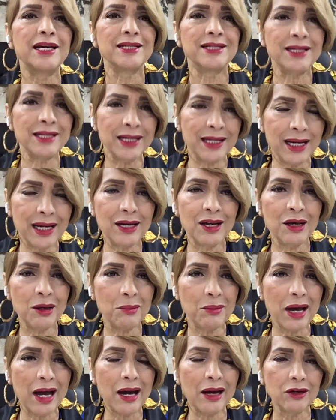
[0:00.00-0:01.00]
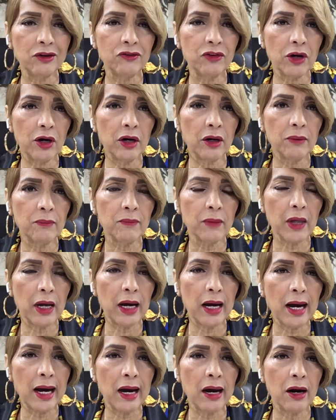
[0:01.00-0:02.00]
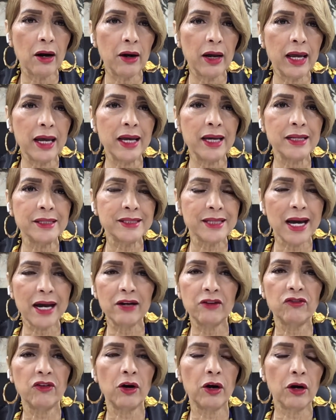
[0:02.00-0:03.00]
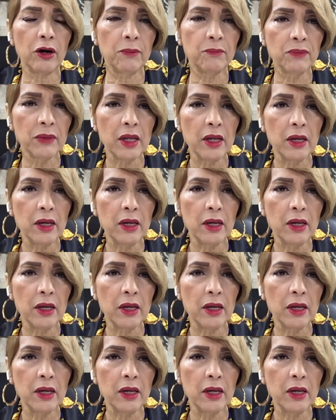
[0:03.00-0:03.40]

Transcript: to get him out of our our heads, out of our